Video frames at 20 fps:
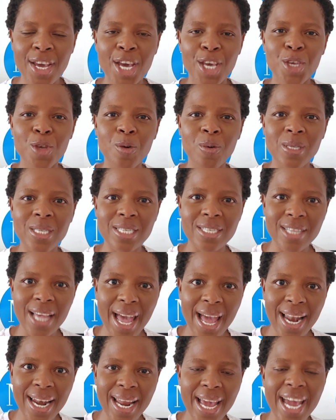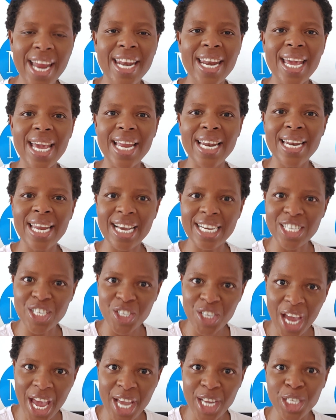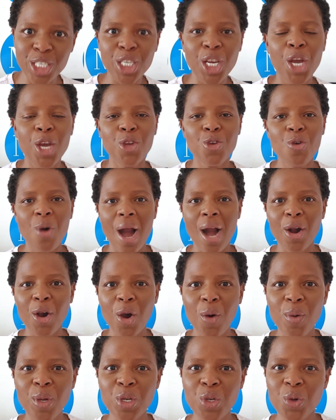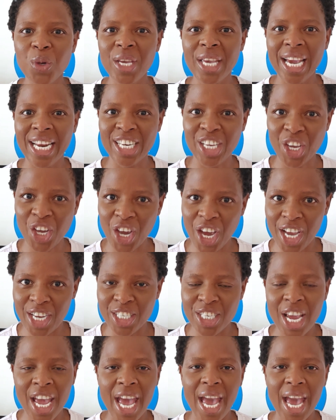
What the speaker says: You sell, and in exchange, you are going to get cash.